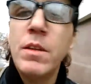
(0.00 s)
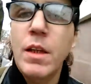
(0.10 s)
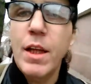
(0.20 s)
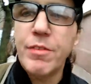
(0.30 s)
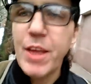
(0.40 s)
the
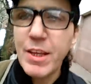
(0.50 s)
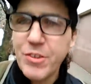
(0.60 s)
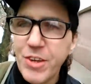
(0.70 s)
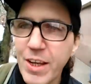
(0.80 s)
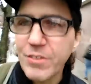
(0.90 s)
left had a
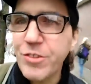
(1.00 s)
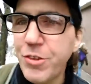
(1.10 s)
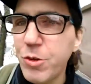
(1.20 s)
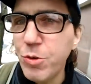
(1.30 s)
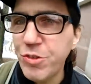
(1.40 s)
chance
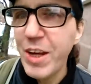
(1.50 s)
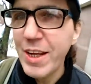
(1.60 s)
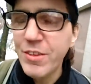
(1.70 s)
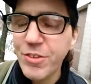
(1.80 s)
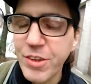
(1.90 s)
to
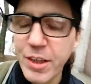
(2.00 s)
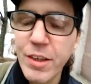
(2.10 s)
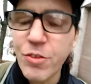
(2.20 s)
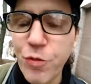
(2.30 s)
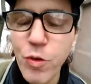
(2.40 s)
change
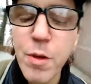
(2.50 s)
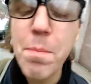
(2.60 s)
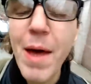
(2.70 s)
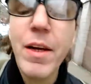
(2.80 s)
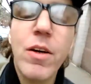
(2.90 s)
things for the
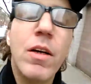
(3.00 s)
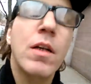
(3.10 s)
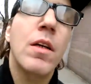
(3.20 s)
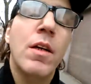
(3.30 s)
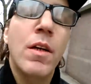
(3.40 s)
better
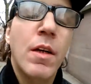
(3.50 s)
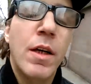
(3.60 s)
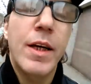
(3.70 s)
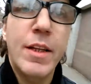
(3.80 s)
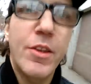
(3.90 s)

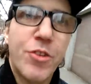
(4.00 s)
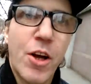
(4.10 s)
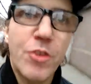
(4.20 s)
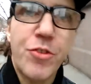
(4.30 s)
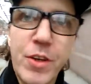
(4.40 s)
in this
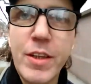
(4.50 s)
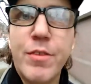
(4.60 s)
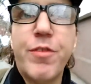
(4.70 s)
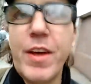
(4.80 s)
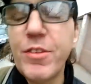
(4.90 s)
country in
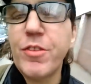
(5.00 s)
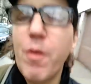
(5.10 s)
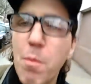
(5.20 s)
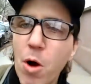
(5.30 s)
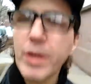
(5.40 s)
the face of
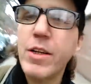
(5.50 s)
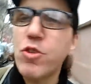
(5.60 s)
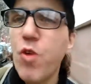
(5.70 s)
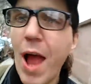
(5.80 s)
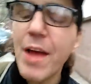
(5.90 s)
a
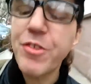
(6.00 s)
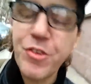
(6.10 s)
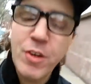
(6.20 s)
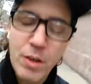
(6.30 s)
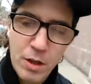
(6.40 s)
market crash.